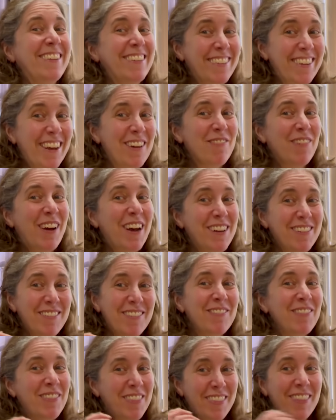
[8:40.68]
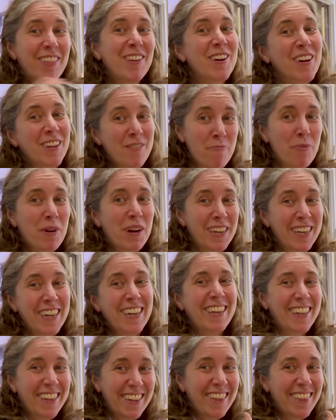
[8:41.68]
could say, right, look,
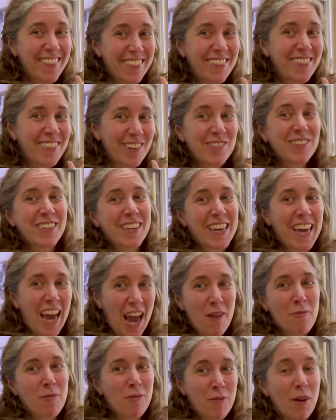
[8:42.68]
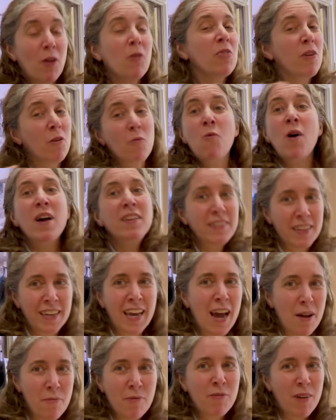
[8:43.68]
Brady, there's a gamma, or there was a
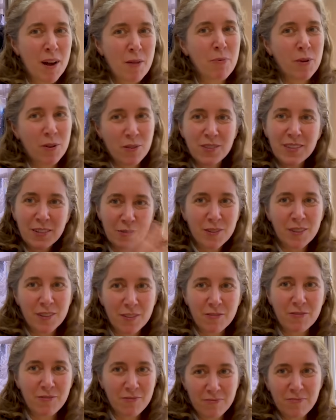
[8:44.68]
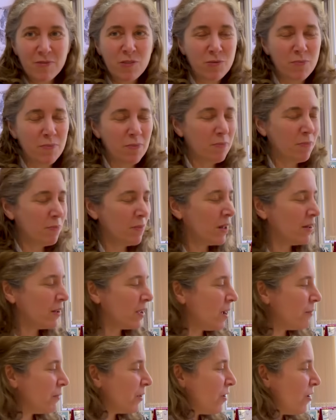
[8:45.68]
gamma ray burst. It will have uh,
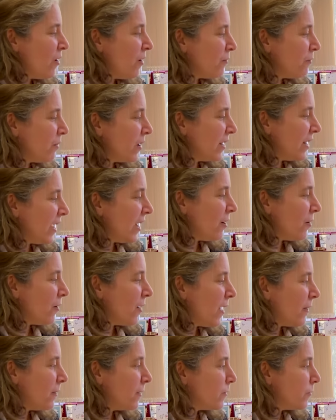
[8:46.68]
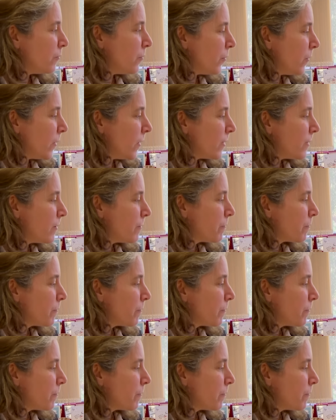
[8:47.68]
come and gone by now at this point.